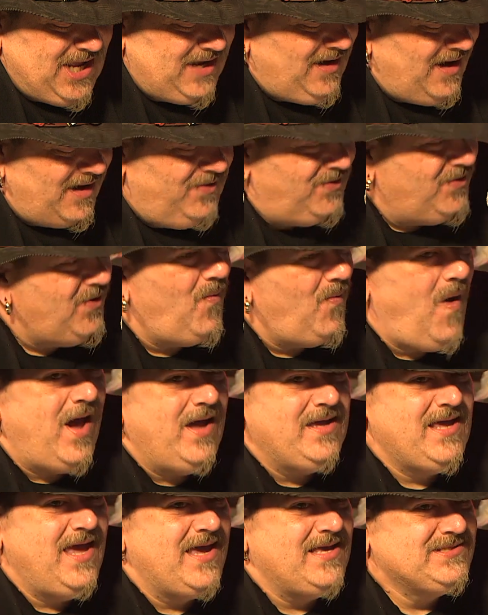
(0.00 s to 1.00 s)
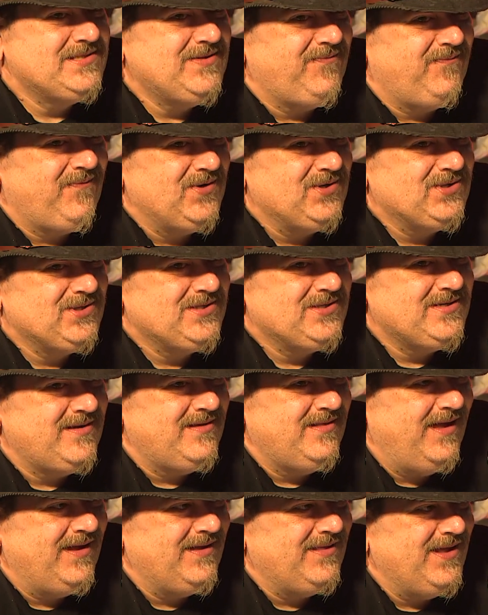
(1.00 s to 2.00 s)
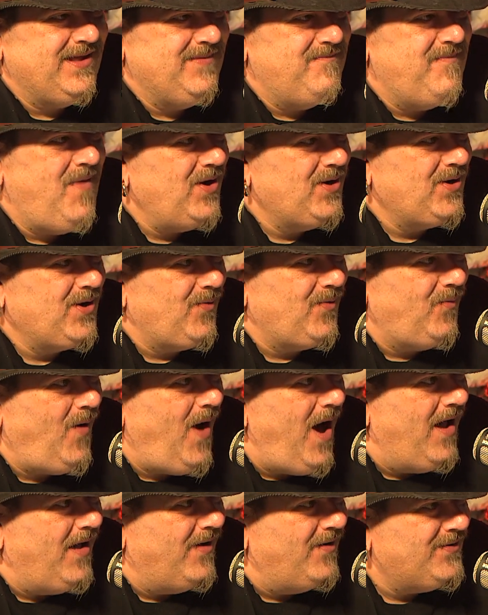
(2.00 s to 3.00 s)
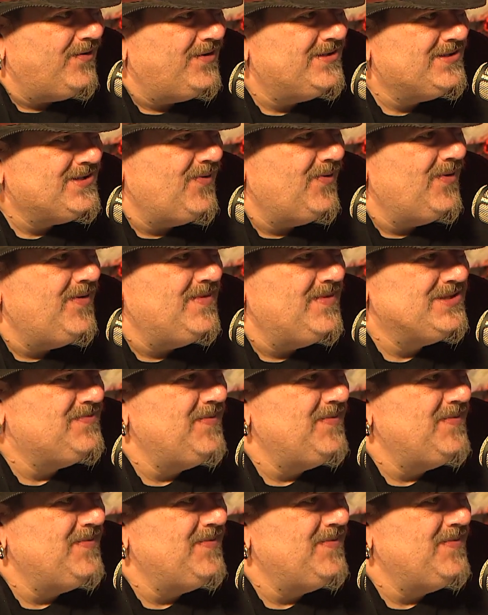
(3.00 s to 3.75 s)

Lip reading: I don't know why he has the moniker Wild. So he must have